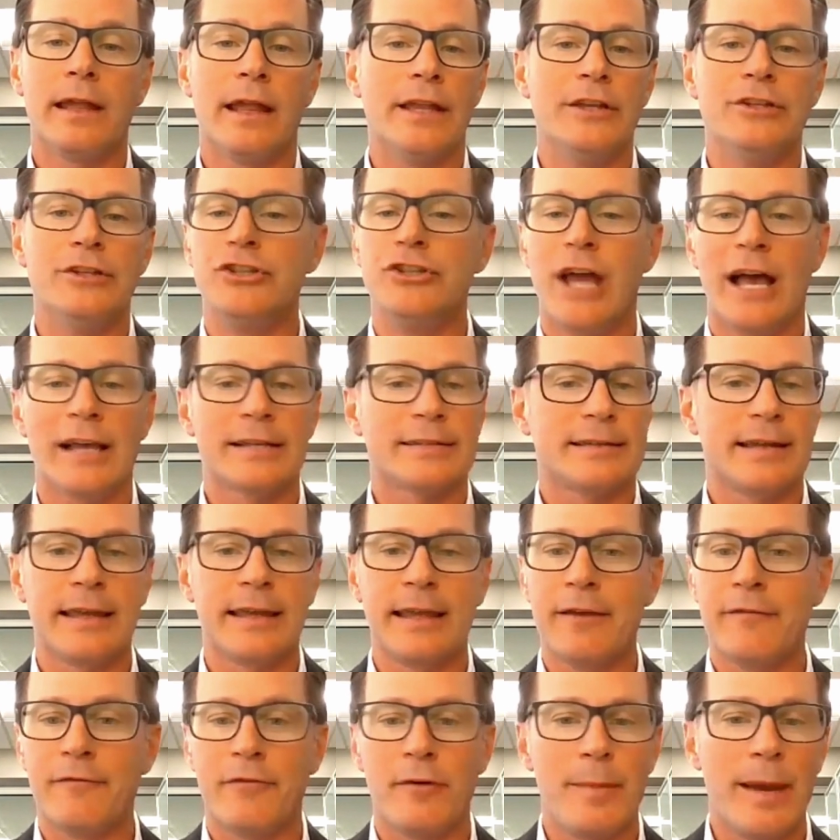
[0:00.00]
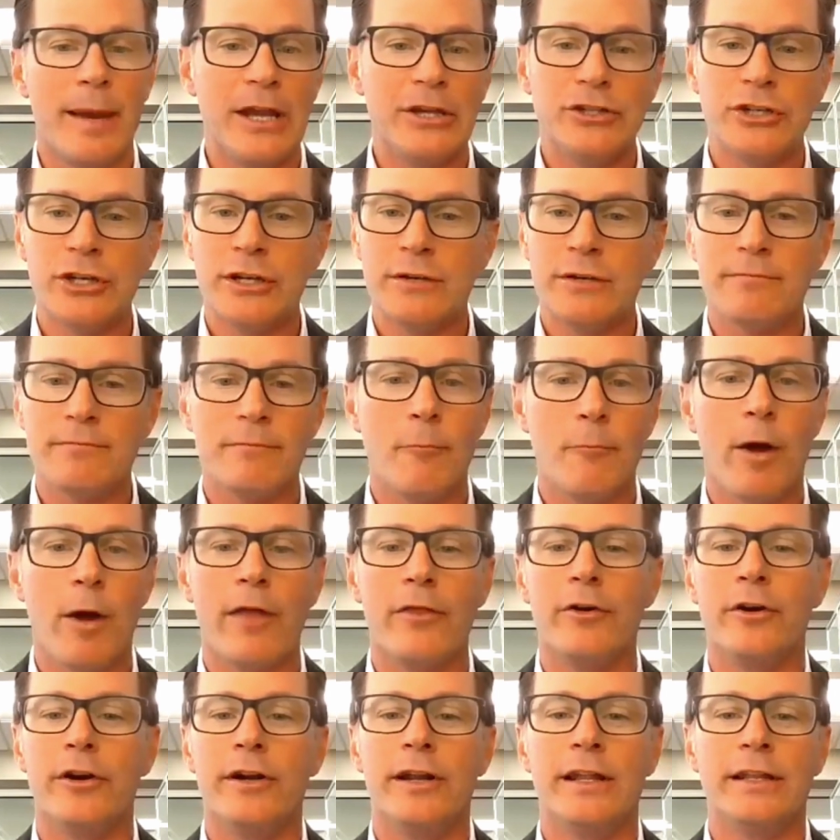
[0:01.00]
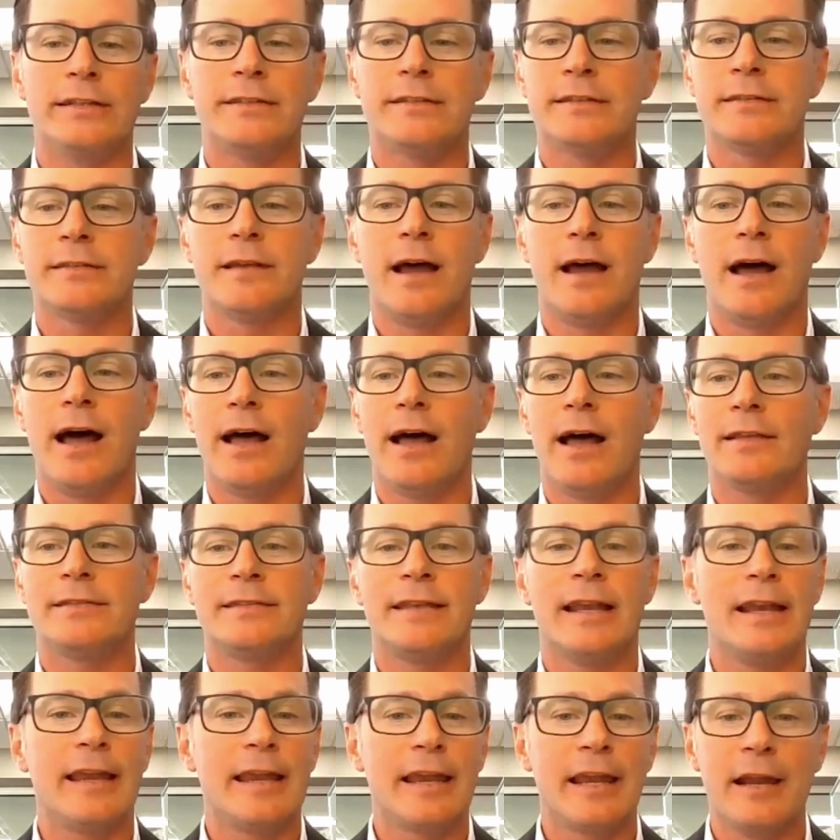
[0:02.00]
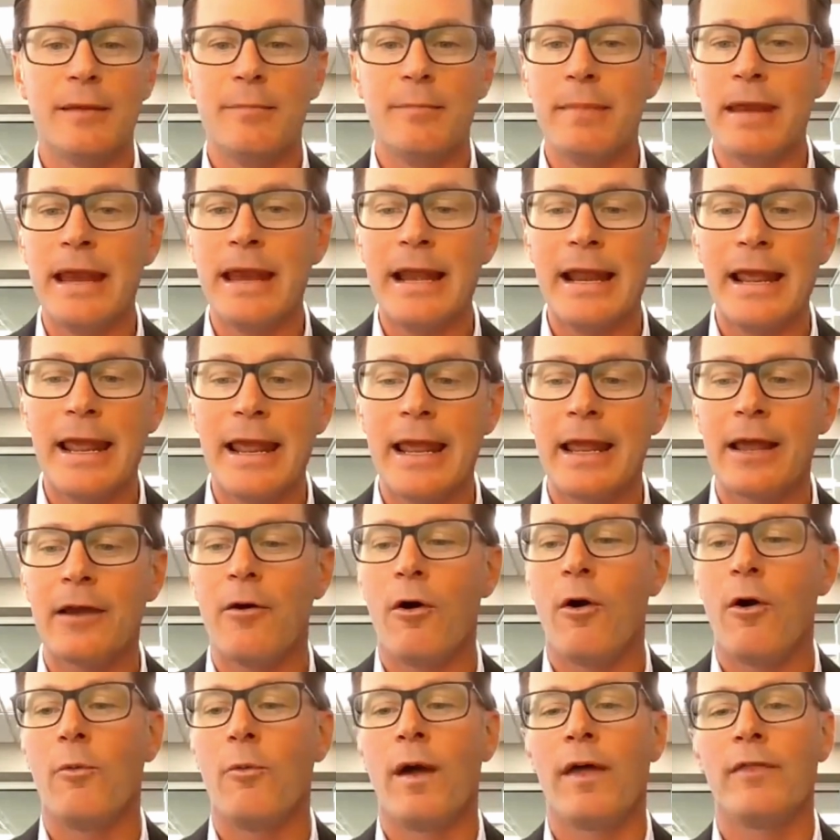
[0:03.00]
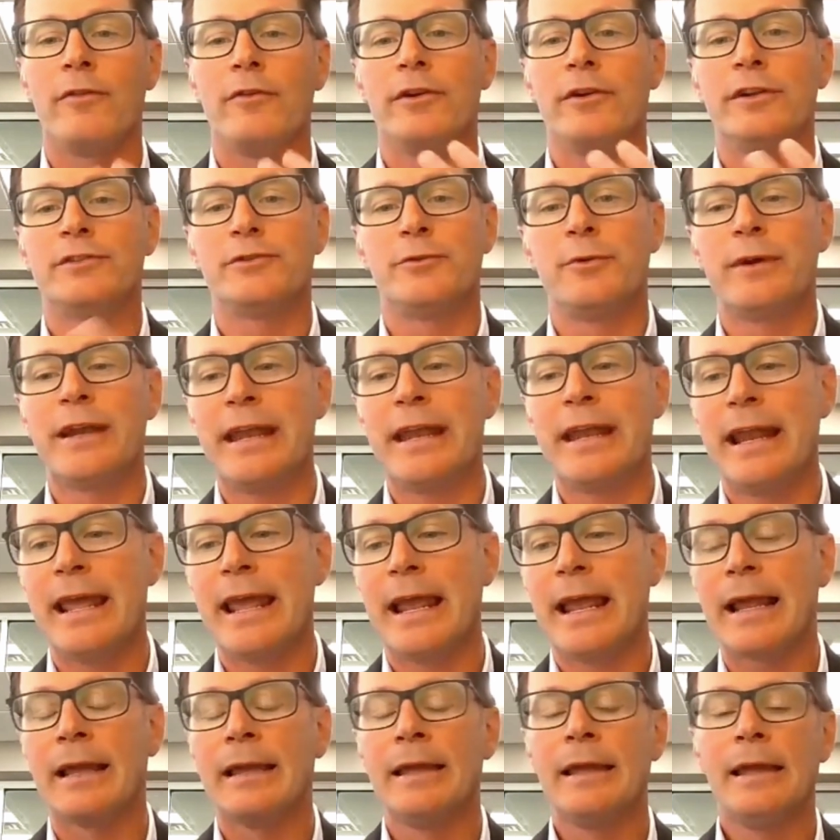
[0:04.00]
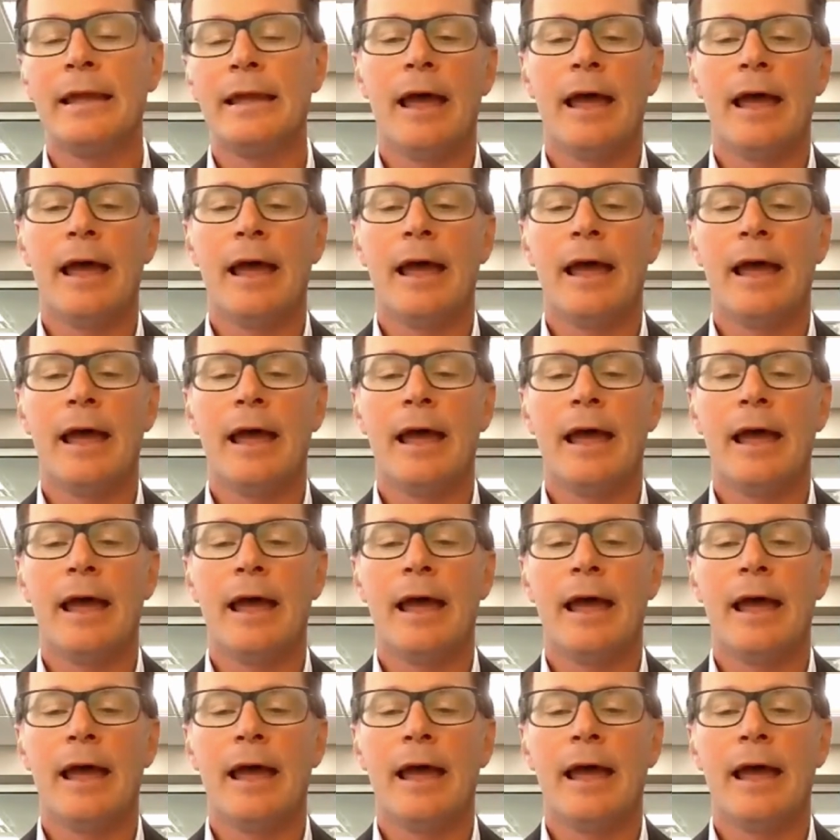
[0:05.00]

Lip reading: ingesting information, whether it's sitting in a meeting or whether it's reading.